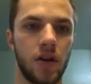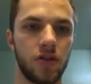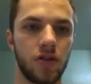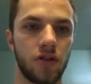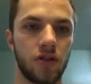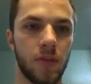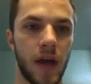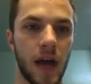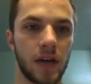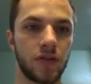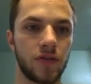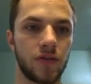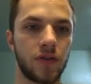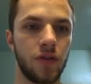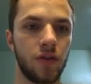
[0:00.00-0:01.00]
So the mass
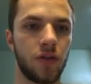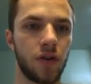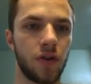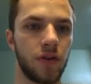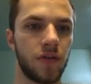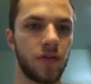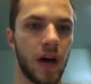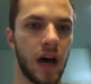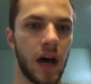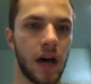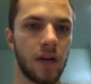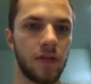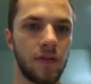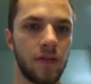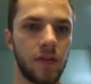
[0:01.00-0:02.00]
of
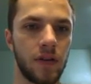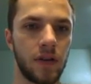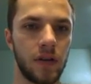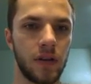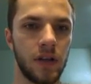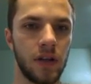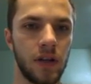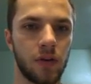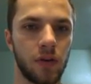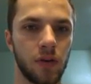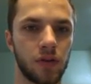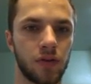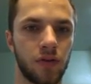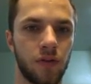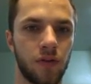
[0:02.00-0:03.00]
235
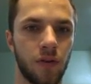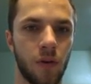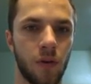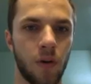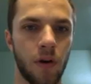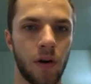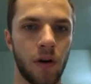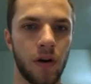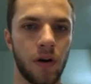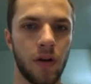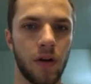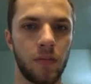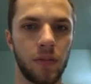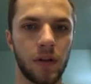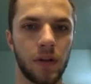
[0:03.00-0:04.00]
equals 4
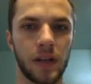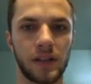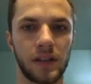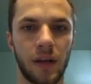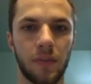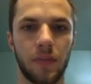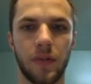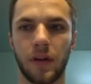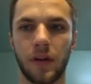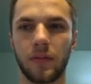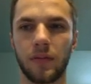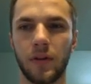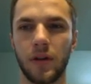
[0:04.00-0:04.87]
plus something.